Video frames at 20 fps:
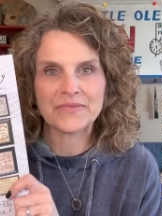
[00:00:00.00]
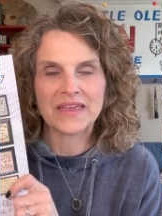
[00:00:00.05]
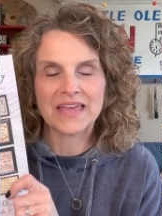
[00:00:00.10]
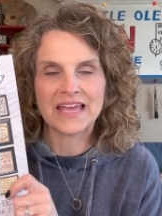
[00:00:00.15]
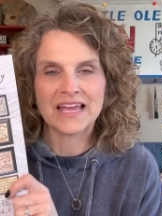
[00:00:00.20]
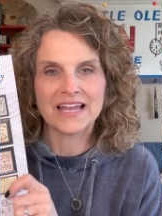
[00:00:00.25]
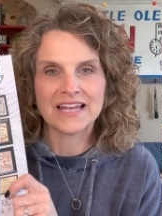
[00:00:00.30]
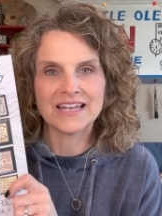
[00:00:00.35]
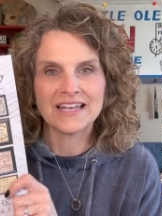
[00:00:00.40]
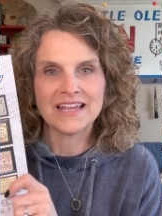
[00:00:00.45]

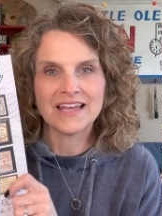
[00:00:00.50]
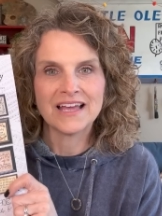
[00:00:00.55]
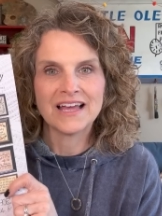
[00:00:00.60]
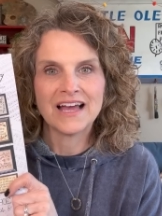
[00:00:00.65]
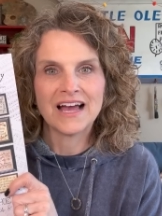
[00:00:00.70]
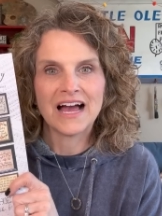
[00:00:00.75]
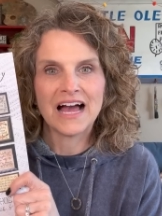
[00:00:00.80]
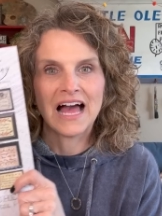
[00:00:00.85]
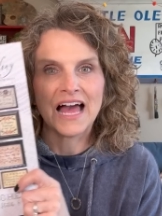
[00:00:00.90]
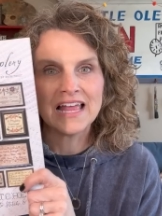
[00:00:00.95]
And
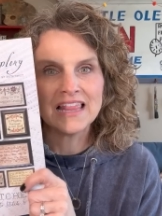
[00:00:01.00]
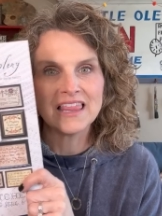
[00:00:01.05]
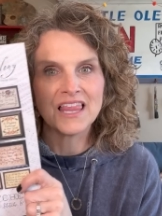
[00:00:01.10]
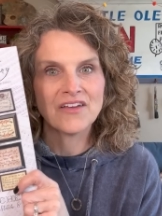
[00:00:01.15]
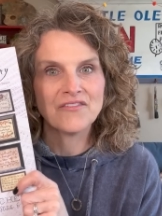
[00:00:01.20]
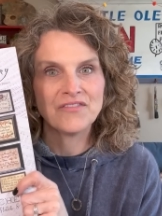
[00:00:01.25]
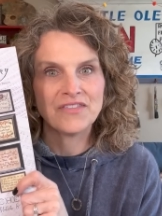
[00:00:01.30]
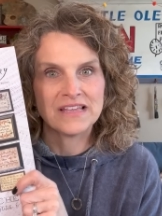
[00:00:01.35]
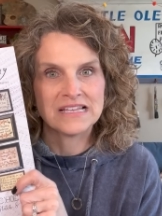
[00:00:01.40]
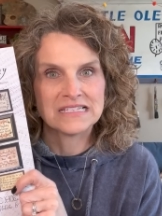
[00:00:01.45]
I
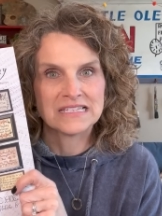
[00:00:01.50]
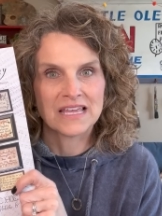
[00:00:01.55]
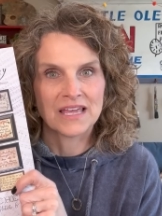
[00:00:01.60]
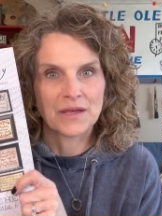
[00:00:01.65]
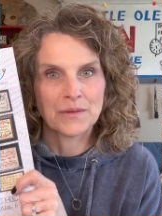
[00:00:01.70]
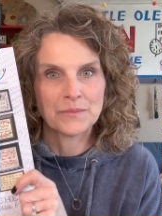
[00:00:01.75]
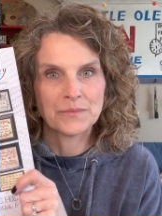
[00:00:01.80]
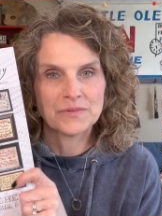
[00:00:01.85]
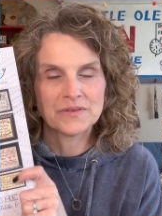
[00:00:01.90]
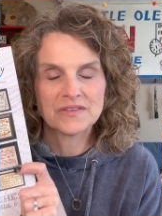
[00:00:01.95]
love these
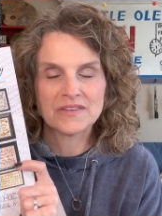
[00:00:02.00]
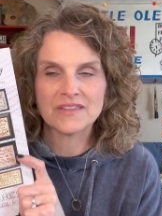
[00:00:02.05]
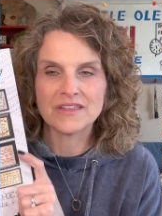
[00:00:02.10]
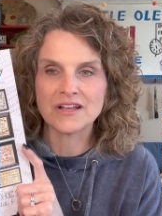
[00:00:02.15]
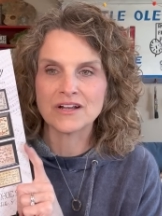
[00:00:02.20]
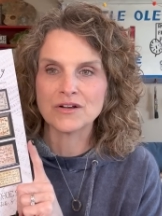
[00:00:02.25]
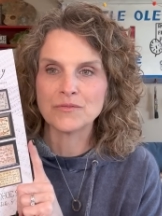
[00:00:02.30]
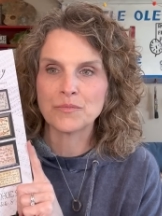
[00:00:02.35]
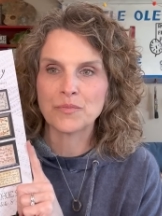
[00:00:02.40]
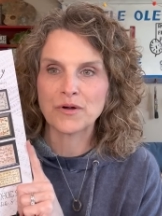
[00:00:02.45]
hymns.
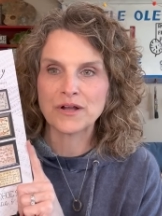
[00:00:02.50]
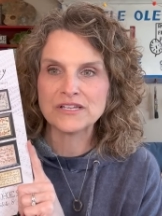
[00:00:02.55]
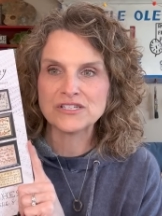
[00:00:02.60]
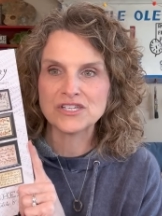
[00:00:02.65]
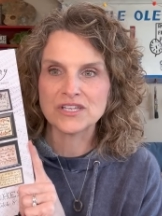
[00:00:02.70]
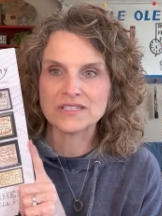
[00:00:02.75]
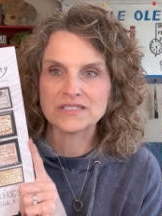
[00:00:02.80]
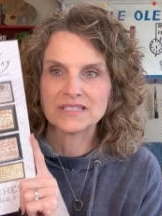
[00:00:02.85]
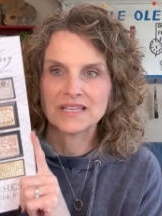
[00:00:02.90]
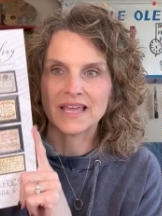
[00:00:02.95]
They're
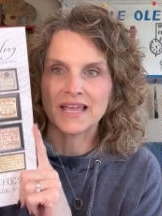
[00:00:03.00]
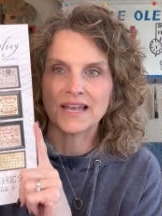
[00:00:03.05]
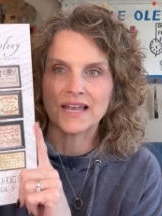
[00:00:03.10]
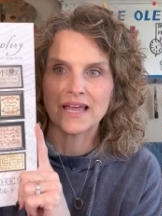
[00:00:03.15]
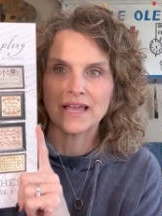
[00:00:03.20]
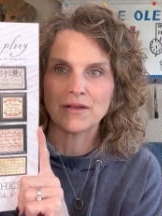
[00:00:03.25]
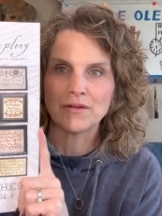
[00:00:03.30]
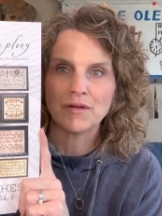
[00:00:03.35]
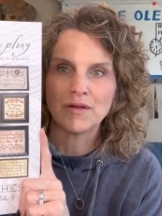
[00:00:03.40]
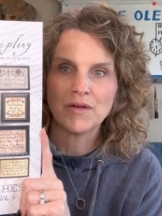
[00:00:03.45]
precious and
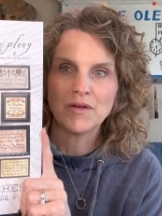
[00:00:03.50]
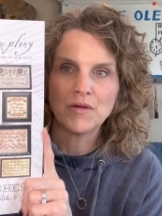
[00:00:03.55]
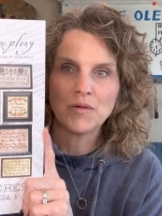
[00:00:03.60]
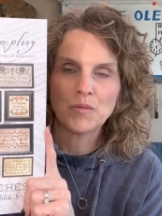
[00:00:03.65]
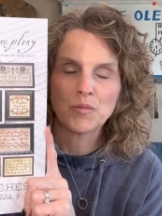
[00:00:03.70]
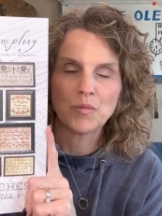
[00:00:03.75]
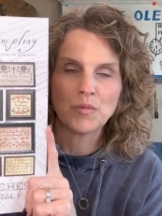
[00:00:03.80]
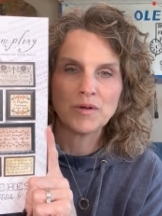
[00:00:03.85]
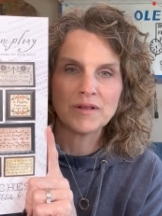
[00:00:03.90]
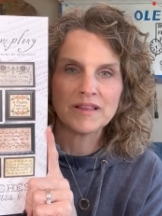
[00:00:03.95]
I
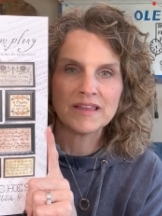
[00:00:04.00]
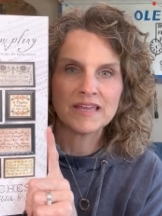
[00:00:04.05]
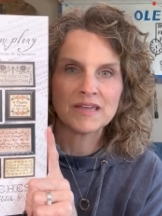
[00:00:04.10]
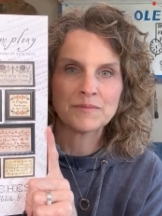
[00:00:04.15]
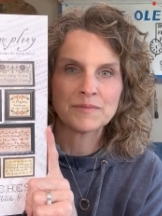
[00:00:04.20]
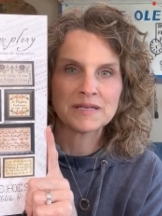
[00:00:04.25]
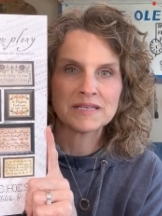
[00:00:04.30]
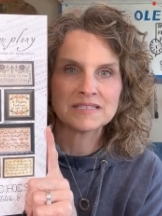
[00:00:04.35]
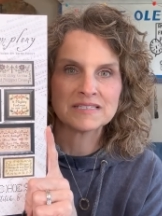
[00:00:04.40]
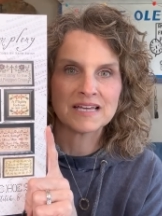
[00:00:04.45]
really
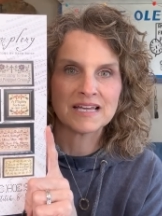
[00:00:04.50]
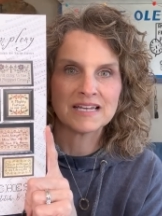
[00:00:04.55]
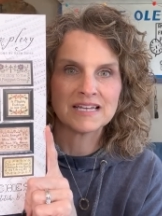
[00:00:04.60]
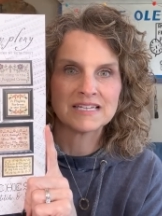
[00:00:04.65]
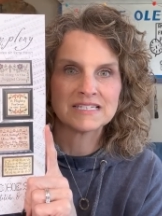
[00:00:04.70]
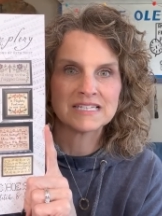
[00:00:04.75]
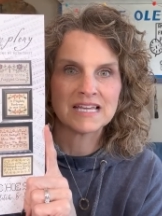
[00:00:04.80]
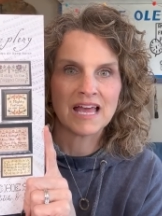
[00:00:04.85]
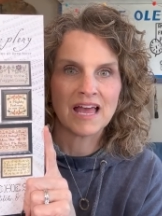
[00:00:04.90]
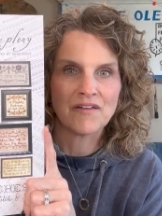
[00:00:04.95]
am
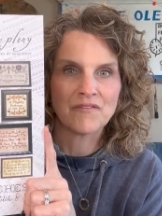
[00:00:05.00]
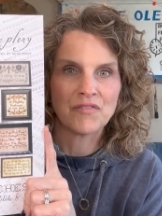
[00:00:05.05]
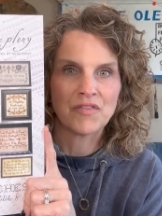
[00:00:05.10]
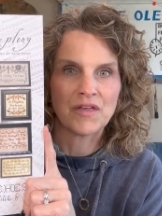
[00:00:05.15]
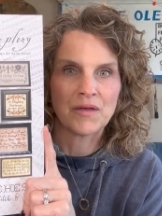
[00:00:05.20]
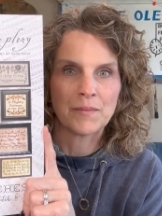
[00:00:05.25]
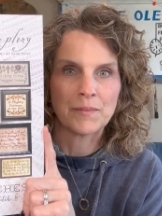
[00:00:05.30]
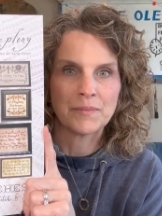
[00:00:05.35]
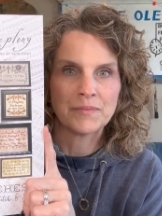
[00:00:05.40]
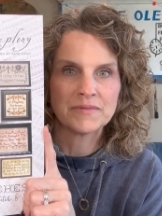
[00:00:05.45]
excited to have
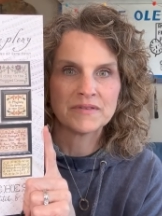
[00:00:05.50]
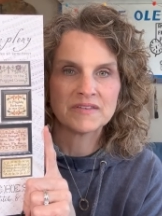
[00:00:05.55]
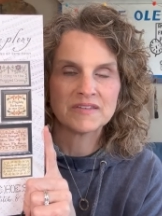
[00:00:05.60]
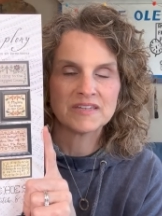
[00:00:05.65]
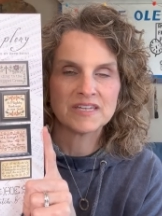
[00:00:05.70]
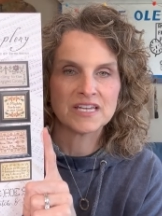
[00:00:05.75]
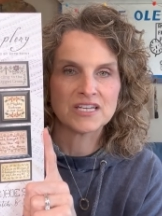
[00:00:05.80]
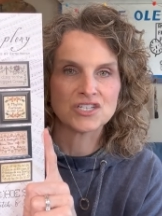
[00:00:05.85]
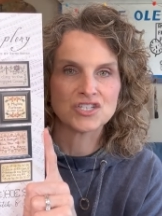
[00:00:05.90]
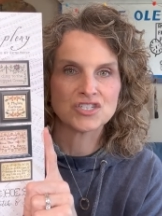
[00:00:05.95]
them
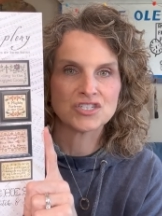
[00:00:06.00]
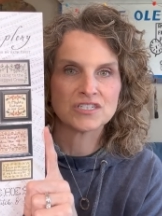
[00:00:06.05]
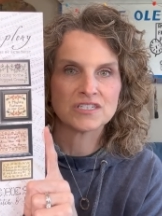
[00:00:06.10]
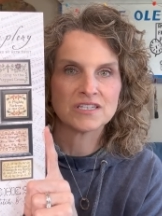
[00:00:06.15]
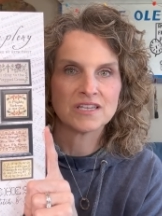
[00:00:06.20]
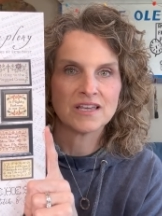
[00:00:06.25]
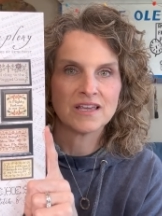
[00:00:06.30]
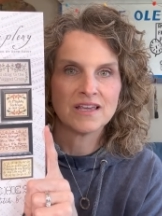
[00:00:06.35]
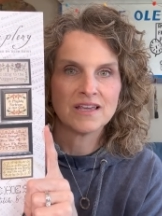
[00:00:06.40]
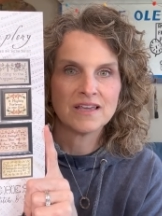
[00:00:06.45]
stitched
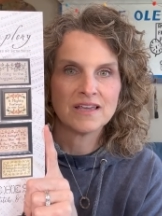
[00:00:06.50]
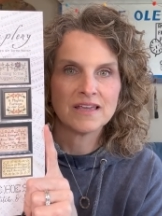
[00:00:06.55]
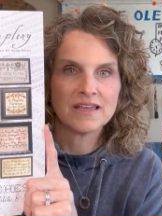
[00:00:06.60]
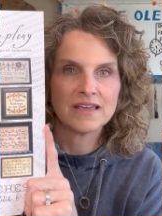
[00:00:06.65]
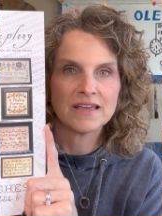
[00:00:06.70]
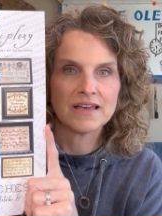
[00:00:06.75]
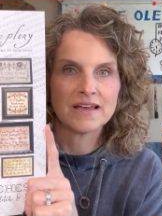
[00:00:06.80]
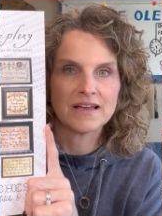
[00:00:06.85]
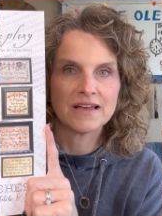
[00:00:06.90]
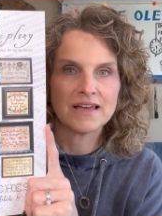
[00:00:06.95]

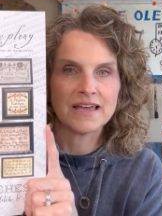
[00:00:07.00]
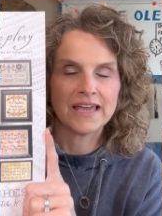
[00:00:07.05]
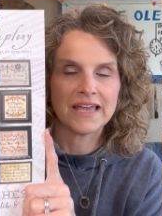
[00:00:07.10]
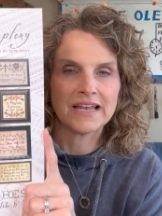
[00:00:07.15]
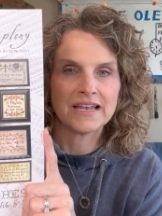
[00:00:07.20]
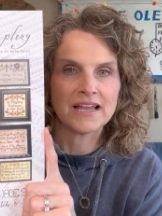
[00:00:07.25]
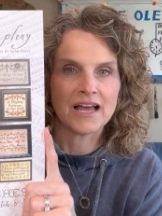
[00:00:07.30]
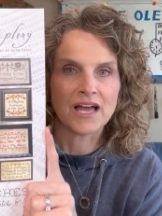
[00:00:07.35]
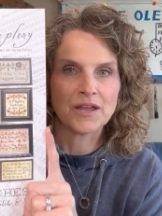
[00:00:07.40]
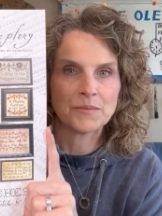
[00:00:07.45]

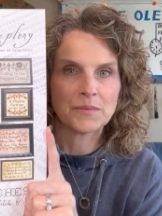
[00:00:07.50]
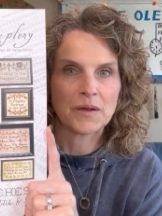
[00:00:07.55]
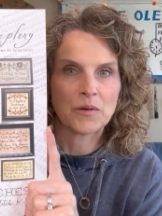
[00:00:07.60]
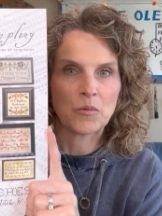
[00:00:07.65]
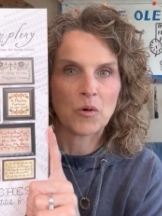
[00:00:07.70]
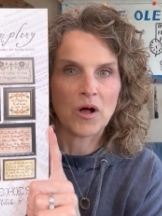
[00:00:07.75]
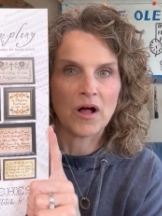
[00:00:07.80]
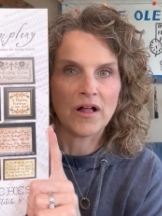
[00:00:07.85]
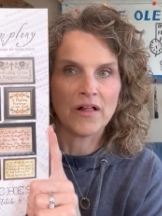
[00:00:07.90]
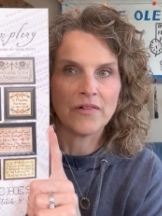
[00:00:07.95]
and on my
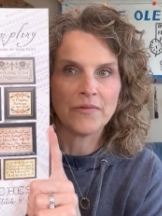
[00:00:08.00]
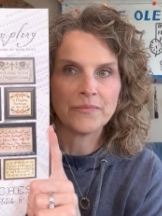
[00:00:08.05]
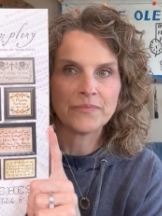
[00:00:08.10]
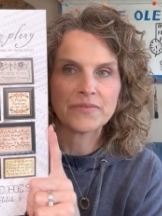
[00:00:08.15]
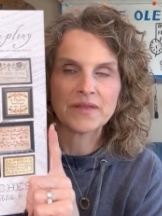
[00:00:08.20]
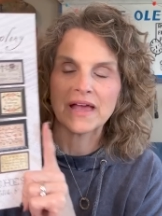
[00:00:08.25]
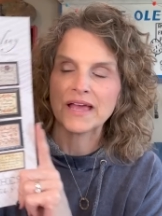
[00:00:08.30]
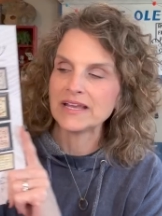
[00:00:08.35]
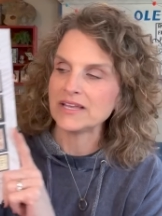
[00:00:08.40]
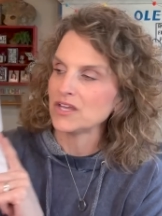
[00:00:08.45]
wall.
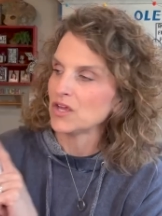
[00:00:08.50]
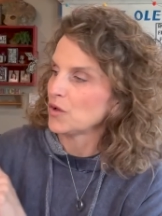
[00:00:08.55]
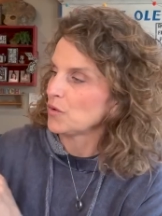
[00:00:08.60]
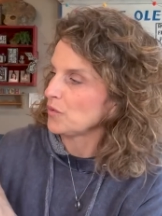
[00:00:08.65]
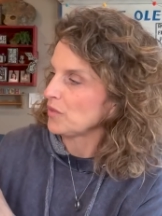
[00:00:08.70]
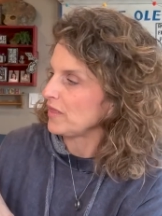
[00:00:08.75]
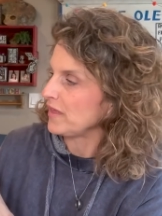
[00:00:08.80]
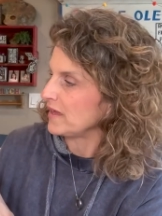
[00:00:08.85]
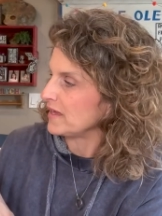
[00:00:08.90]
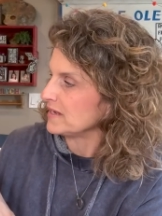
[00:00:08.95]
I
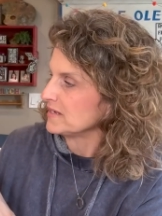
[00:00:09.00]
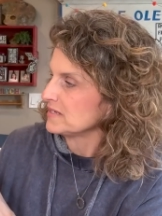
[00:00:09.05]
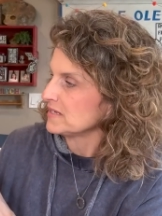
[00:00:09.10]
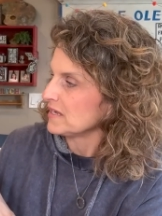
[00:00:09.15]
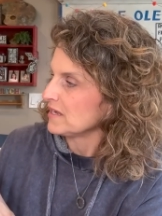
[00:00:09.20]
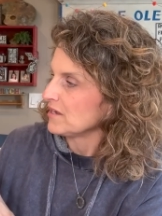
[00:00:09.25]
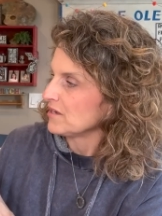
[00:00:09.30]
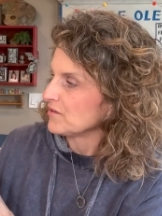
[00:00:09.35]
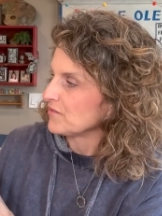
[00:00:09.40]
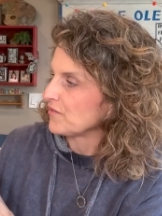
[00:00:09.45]
know that,
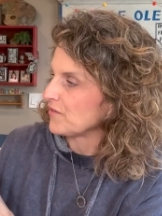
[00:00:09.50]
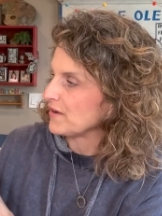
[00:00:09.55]
for